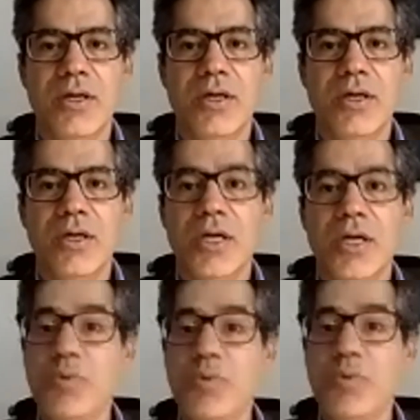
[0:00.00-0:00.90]
It
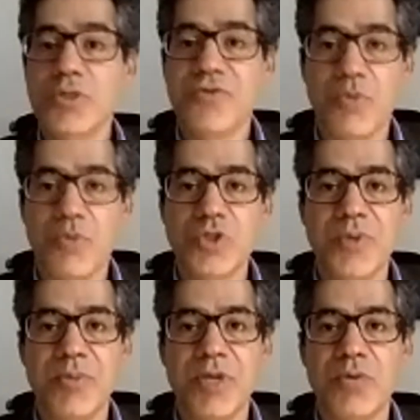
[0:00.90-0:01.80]
was, for most people,
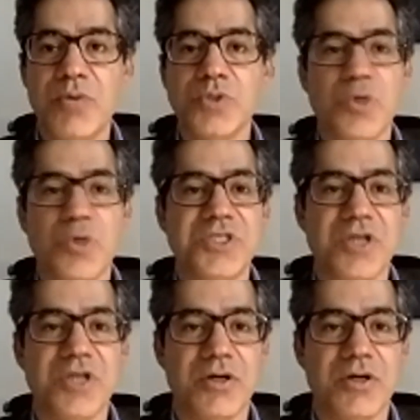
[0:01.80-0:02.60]
it was WordStar.